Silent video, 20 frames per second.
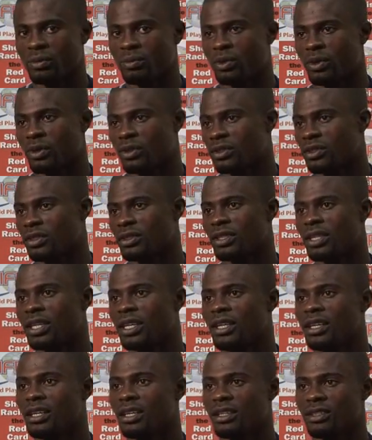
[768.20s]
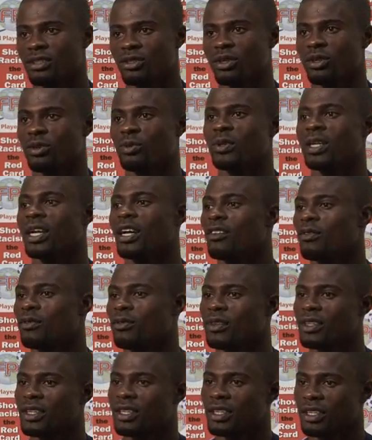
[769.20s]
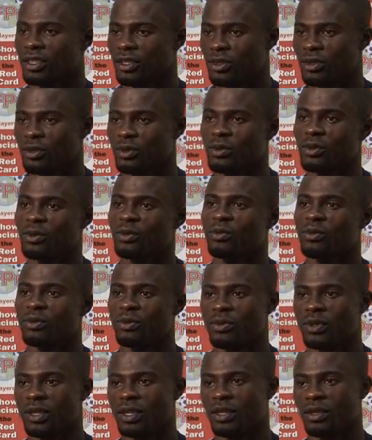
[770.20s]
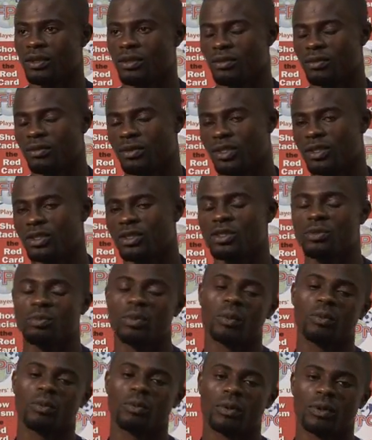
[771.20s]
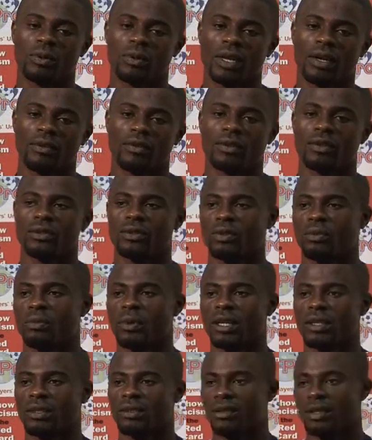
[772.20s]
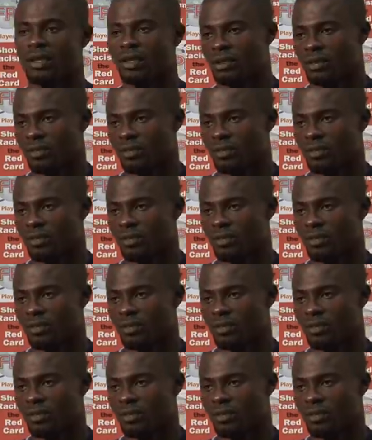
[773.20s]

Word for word: pe- person. So we have, you know, good uh, religious people, but we have also bad